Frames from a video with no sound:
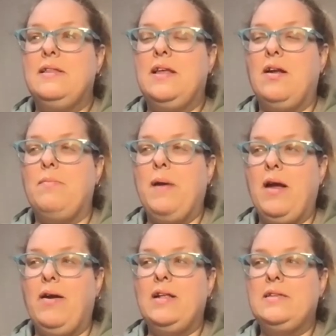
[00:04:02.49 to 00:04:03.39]
that our
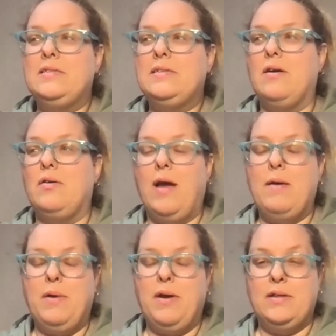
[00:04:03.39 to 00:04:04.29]
parents, our
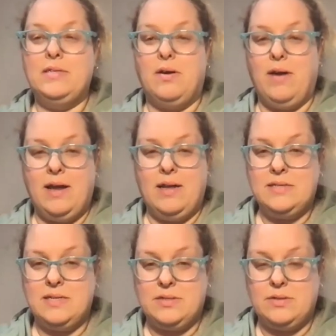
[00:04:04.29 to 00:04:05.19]
grandparents, our
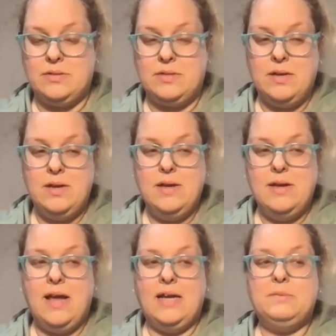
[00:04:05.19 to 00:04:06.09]
ancestors
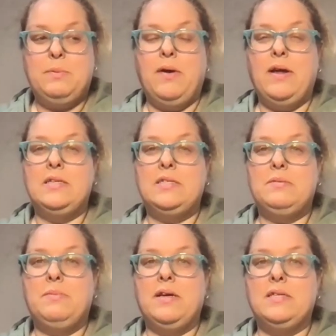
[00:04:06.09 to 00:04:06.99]

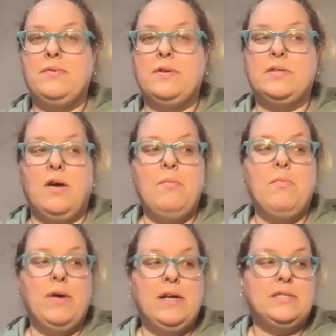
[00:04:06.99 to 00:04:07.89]
experienced because for some
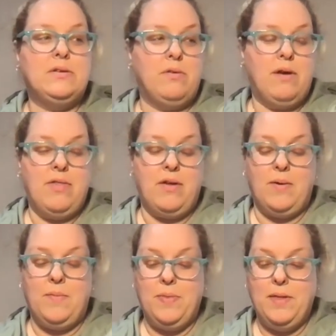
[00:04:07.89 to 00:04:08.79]
reason or
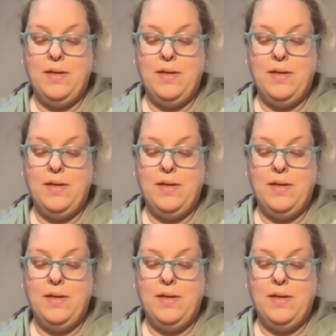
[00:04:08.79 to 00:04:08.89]
other,